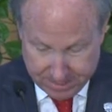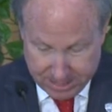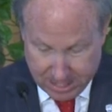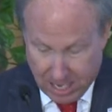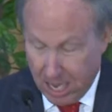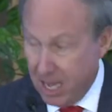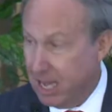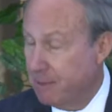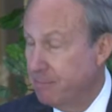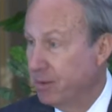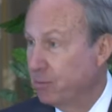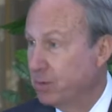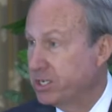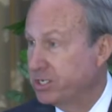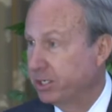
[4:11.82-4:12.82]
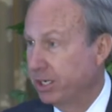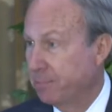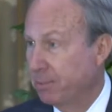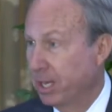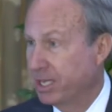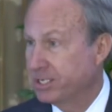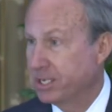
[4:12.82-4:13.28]
I have been richly
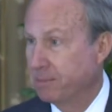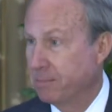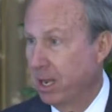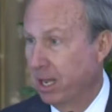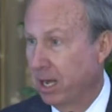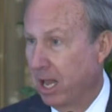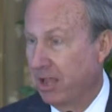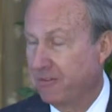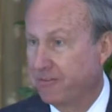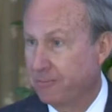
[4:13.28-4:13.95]
blessed in my life,